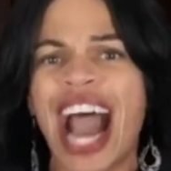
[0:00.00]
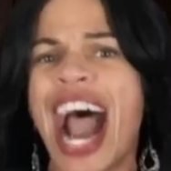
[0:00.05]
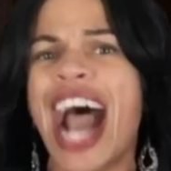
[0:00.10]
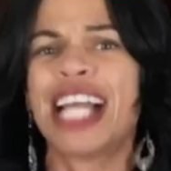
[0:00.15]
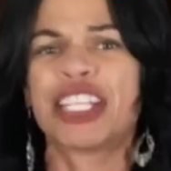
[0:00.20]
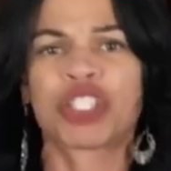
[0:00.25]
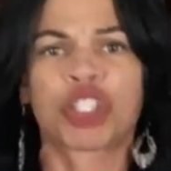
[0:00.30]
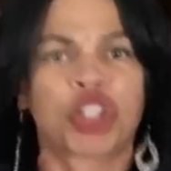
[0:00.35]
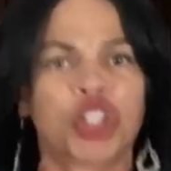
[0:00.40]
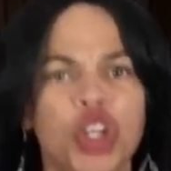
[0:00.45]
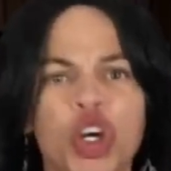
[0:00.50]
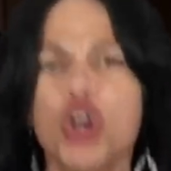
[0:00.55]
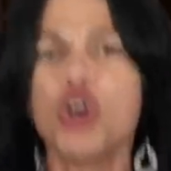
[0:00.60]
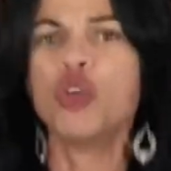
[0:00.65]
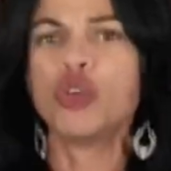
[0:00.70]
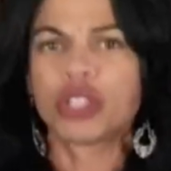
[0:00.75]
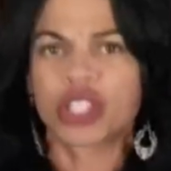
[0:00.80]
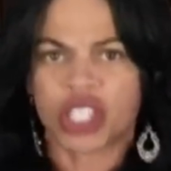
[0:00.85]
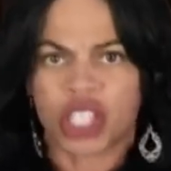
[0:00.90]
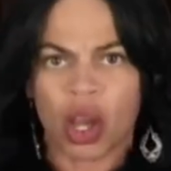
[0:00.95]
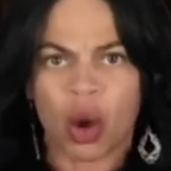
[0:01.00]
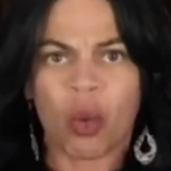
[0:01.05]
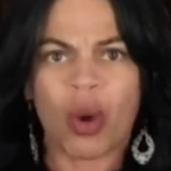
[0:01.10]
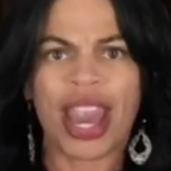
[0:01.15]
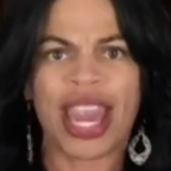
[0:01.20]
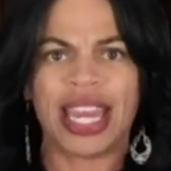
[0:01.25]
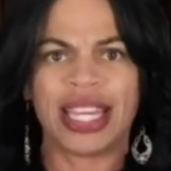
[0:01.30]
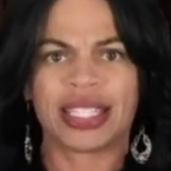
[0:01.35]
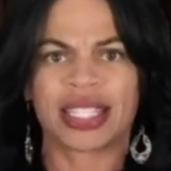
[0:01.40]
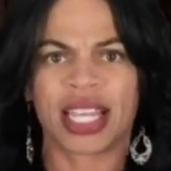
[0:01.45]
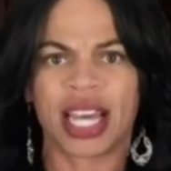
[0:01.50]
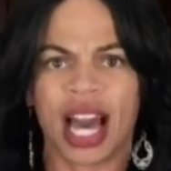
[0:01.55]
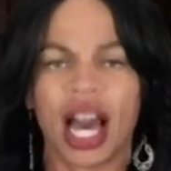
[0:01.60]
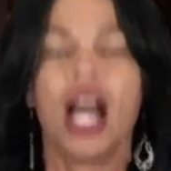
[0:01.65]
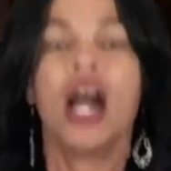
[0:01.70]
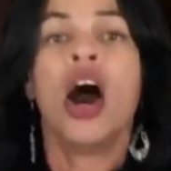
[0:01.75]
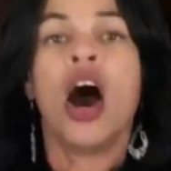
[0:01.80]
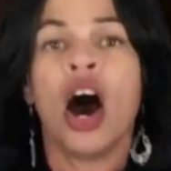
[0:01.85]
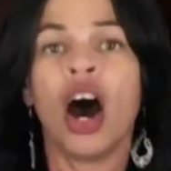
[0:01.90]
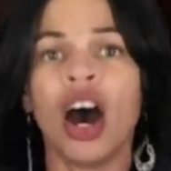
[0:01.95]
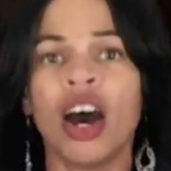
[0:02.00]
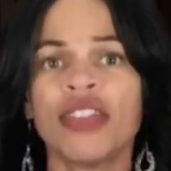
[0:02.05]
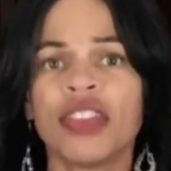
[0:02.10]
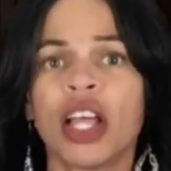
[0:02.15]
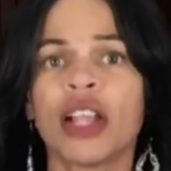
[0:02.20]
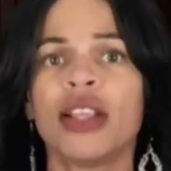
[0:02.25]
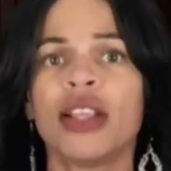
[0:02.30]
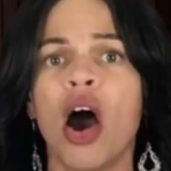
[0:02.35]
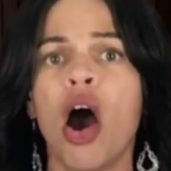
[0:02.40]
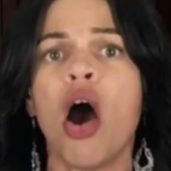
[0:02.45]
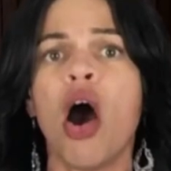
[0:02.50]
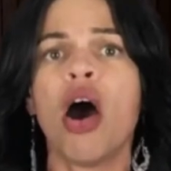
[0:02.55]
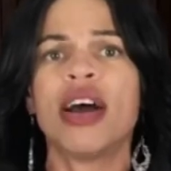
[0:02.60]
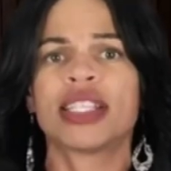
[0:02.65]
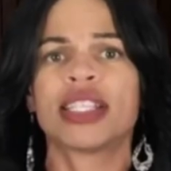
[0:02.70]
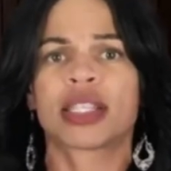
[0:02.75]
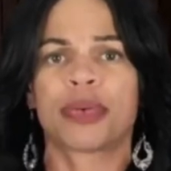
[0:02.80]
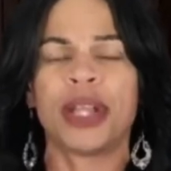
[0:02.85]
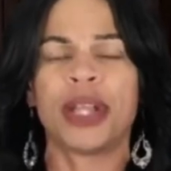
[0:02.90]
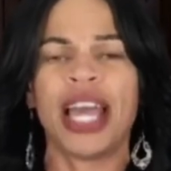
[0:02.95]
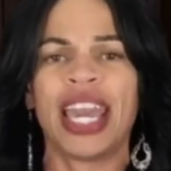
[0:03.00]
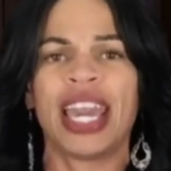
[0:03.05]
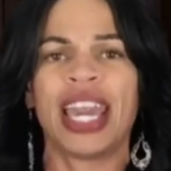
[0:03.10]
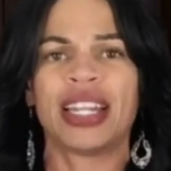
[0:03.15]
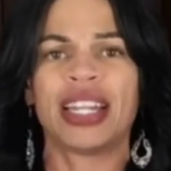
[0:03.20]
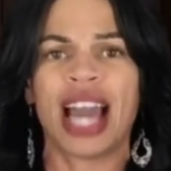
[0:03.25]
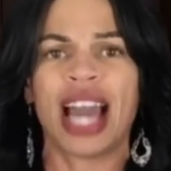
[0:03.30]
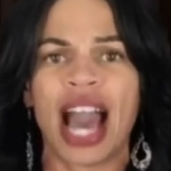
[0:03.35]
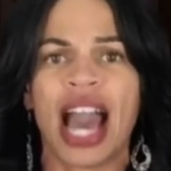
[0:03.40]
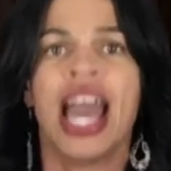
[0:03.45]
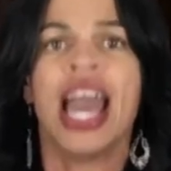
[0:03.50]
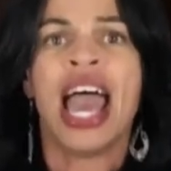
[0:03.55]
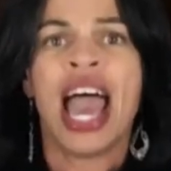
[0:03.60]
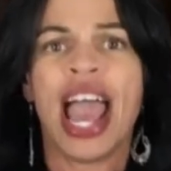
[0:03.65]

I choose to wait uh, on Lord's plan uh,